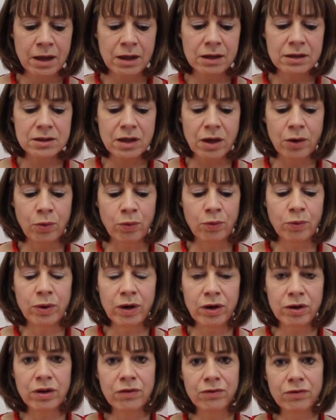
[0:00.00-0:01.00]
So we're
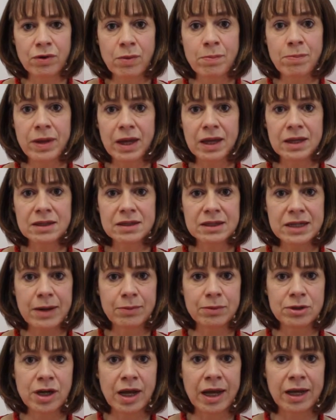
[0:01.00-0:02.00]
looking for a bigger step
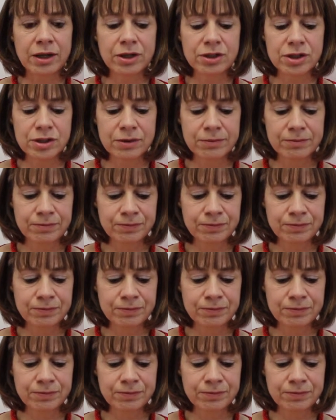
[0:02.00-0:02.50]
change.